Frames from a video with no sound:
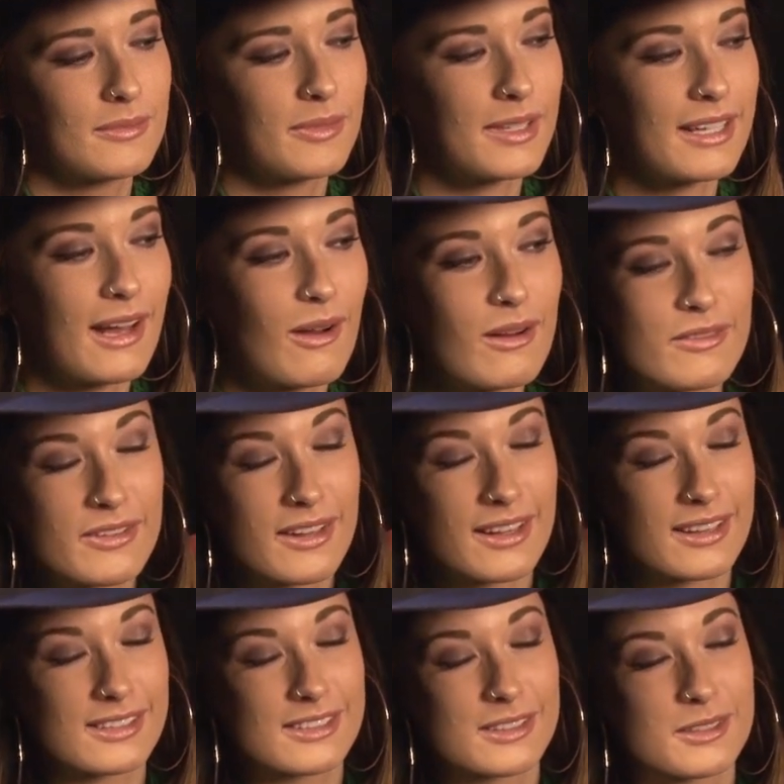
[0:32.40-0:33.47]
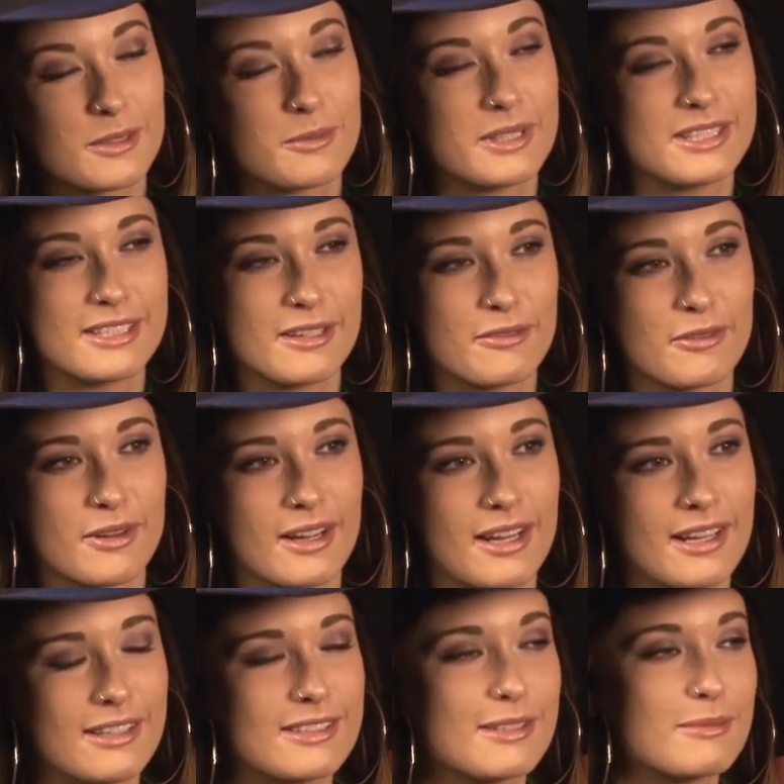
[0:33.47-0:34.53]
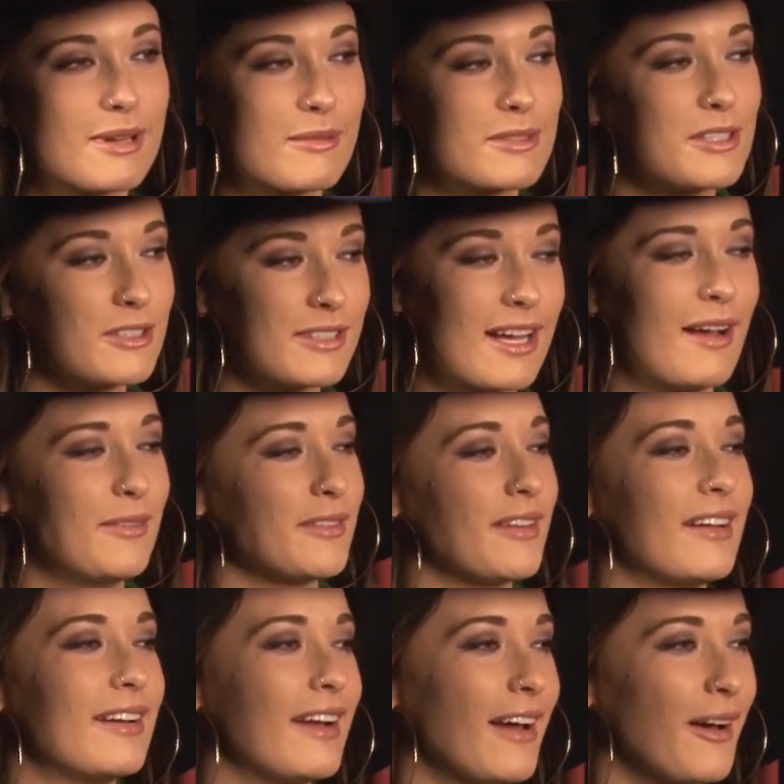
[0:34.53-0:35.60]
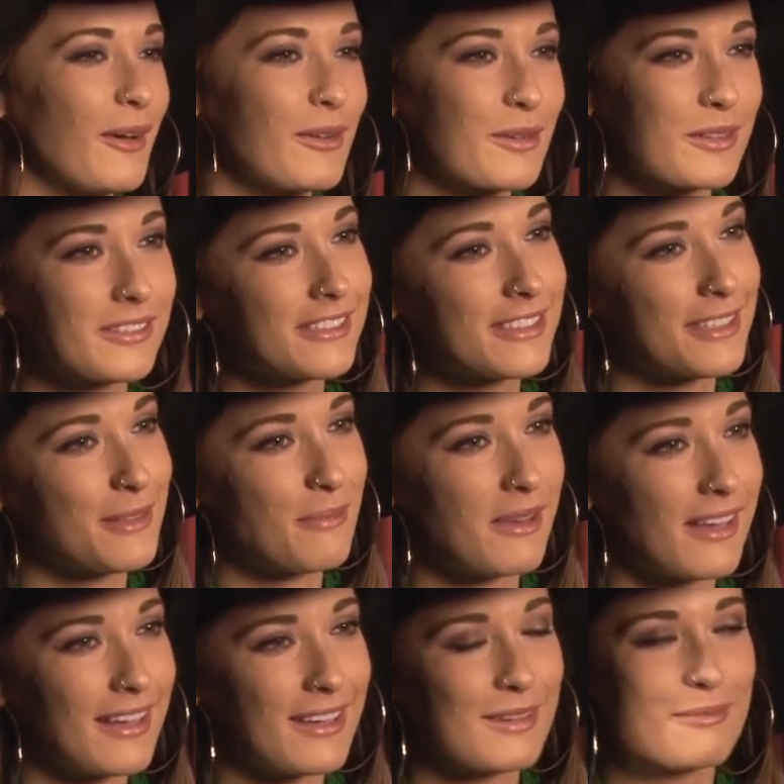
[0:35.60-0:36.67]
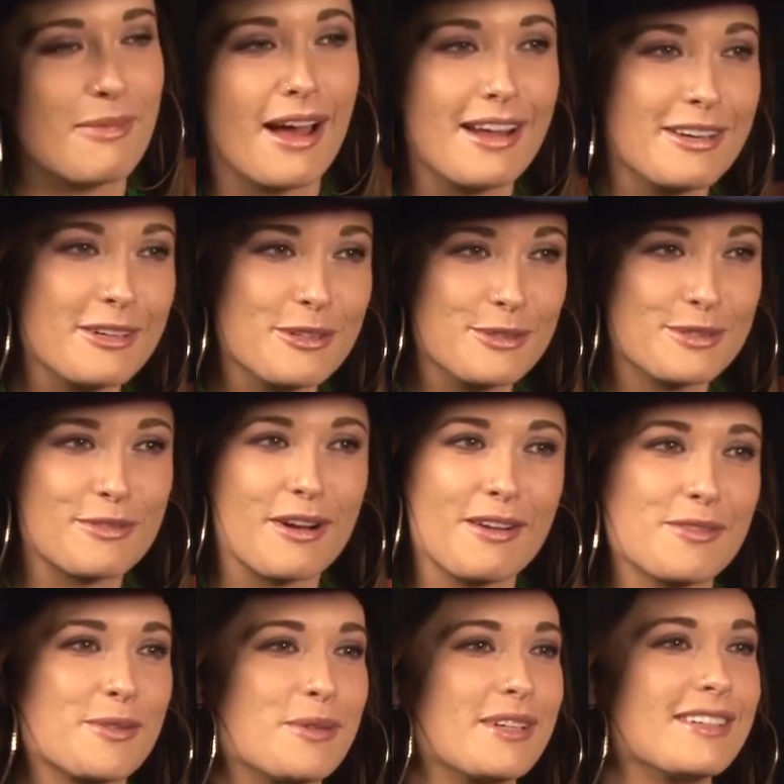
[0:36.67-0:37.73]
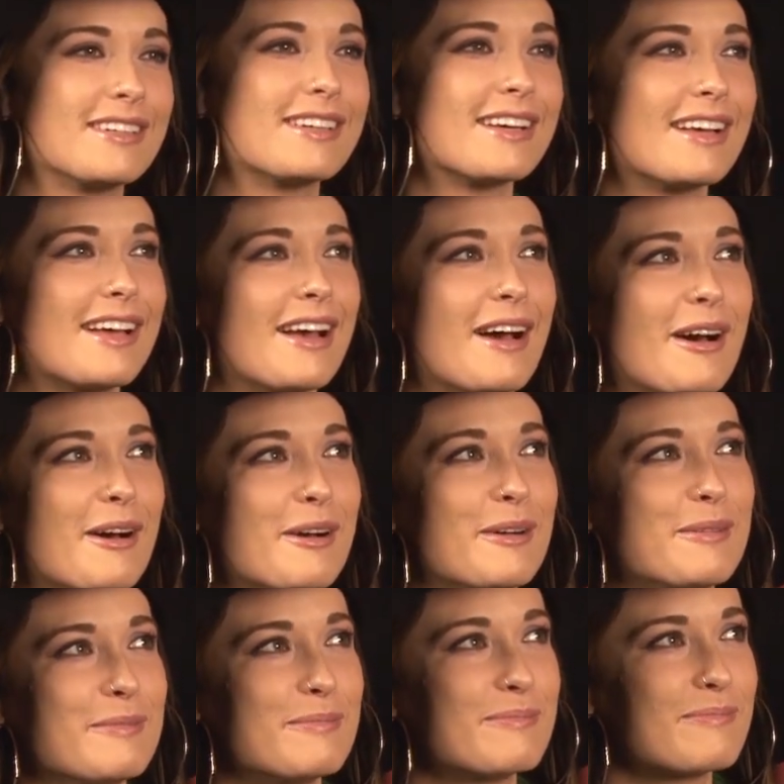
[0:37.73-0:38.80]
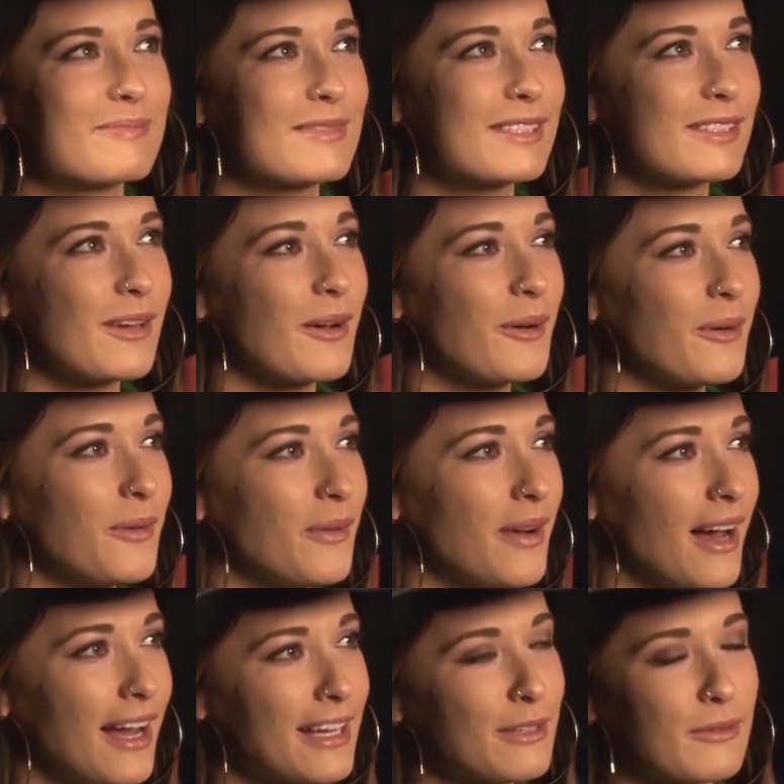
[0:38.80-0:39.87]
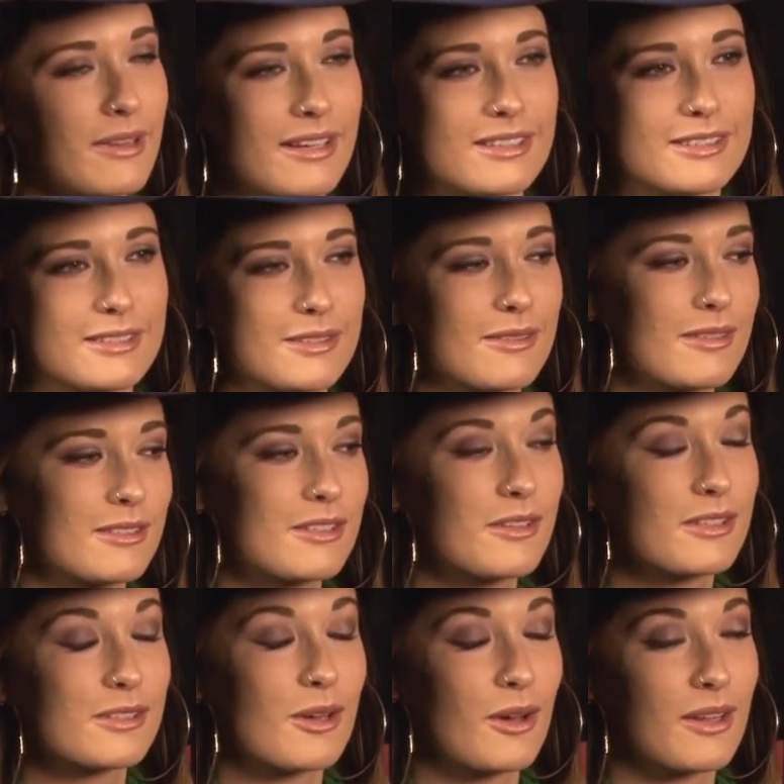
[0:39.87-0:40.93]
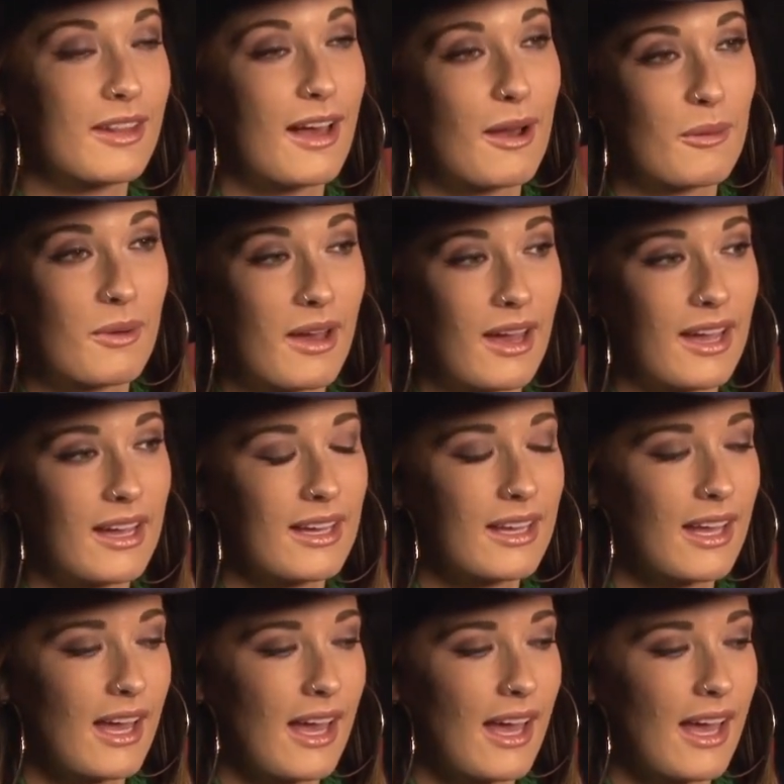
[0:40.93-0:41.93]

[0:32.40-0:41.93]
but now I feel like that's a little bit different, and sometimes you just have to let it out or it's gonna be bad news for everyone. So I can relate to the song in that way,